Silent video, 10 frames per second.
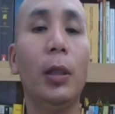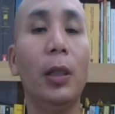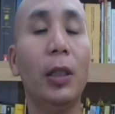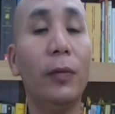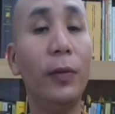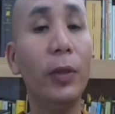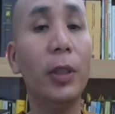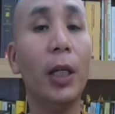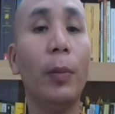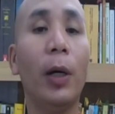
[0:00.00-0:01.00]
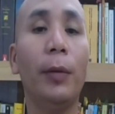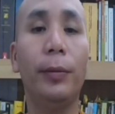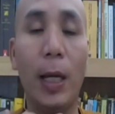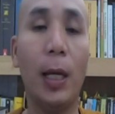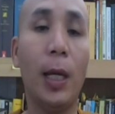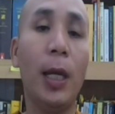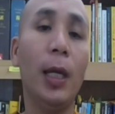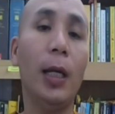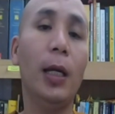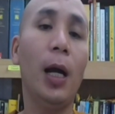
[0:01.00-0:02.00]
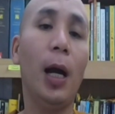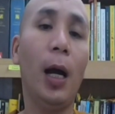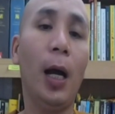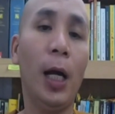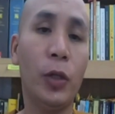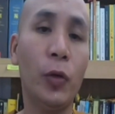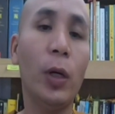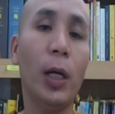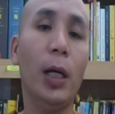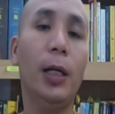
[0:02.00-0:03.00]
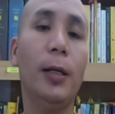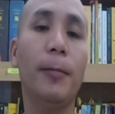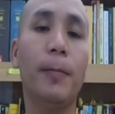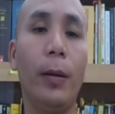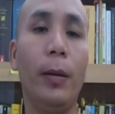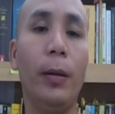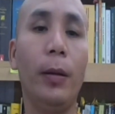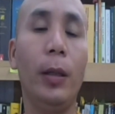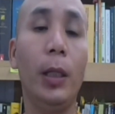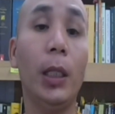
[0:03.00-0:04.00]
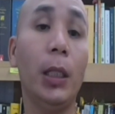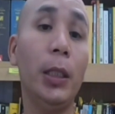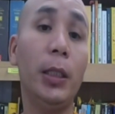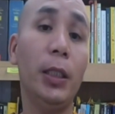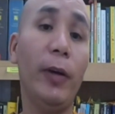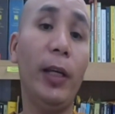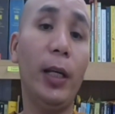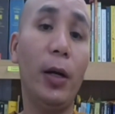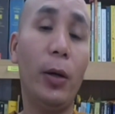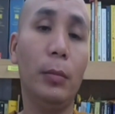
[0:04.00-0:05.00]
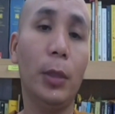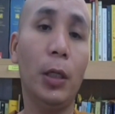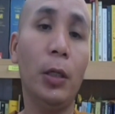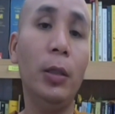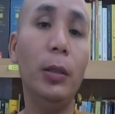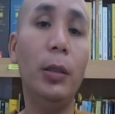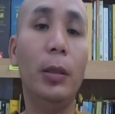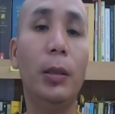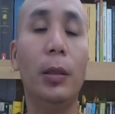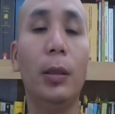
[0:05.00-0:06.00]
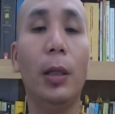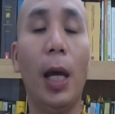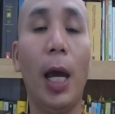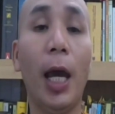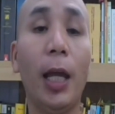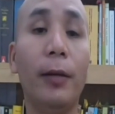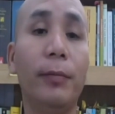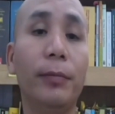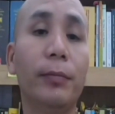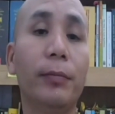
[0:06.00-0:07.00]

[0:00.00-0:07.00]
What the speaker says: the footsteps of King Ashoka. This is very good, and